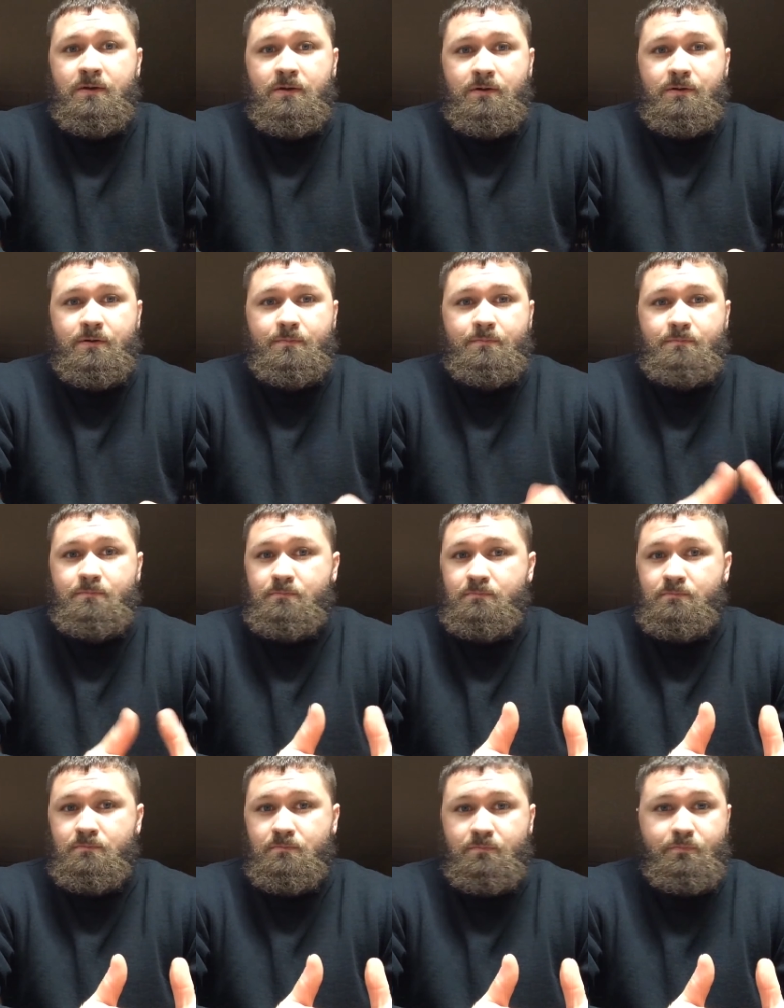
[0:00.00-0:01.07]
Um,
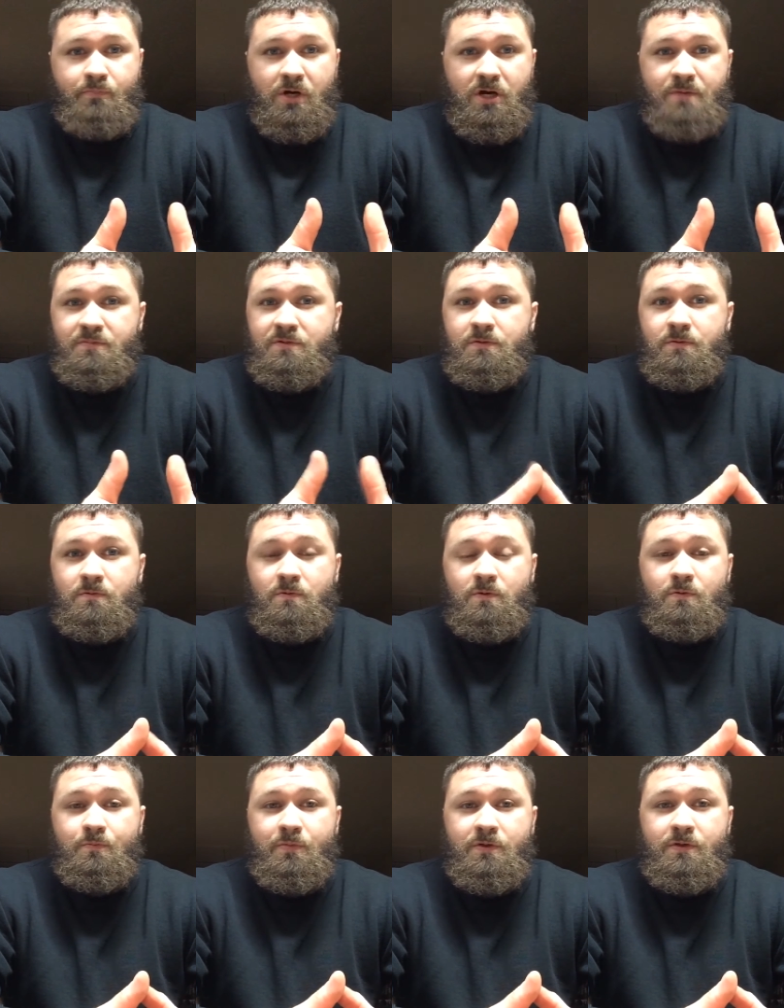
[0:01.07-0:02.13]
pipe tool
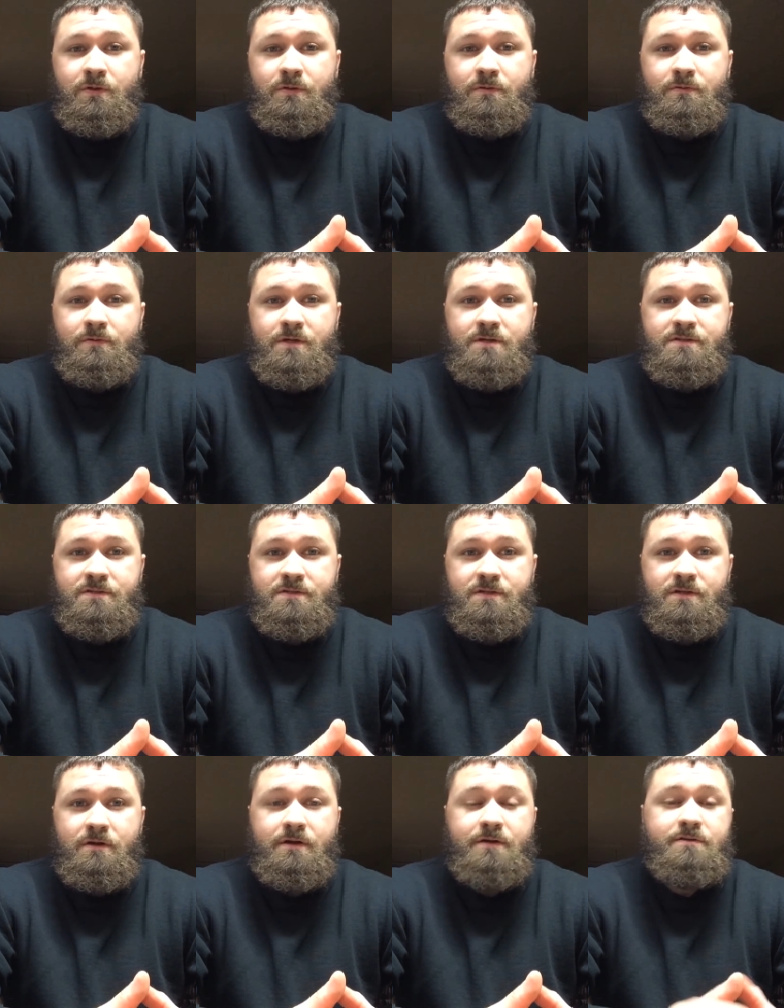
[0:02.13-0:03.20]
will be
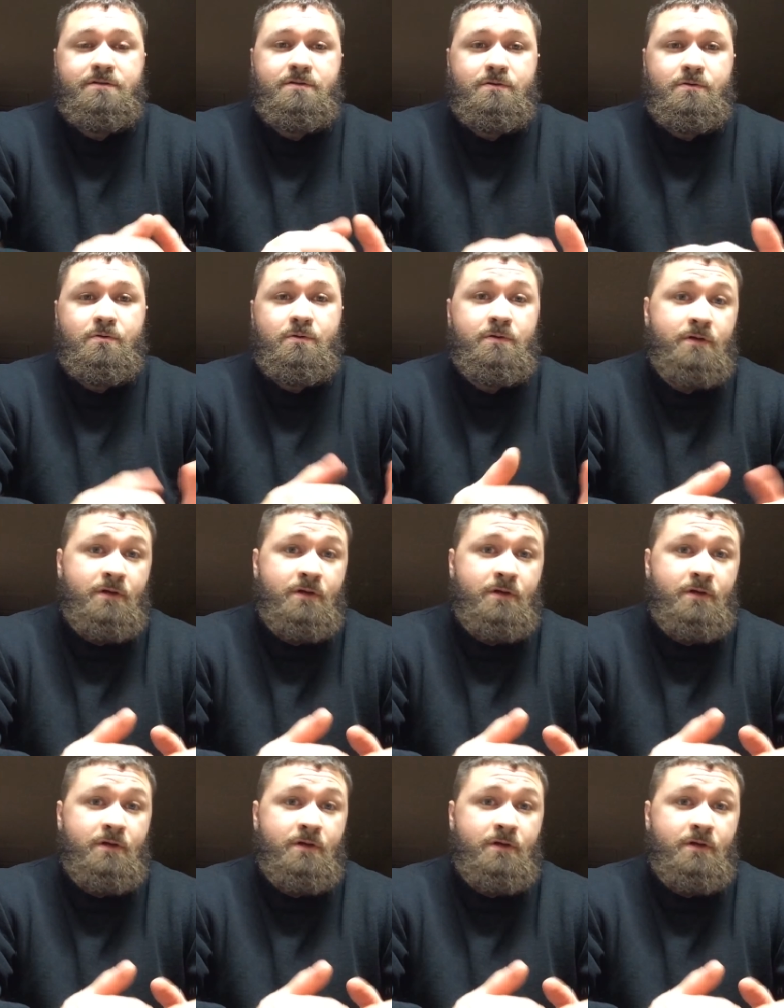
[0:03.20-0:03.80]
necessary to